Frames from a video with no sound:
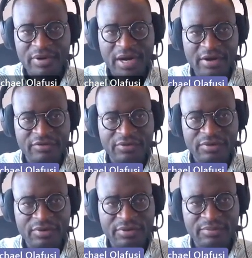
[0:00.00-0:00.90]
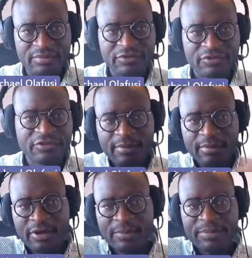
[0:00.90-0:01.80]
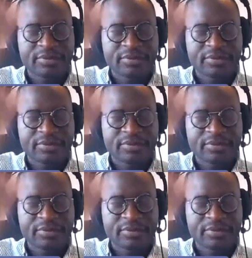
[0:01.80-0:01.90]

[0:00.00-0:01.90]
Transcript: price column, sum up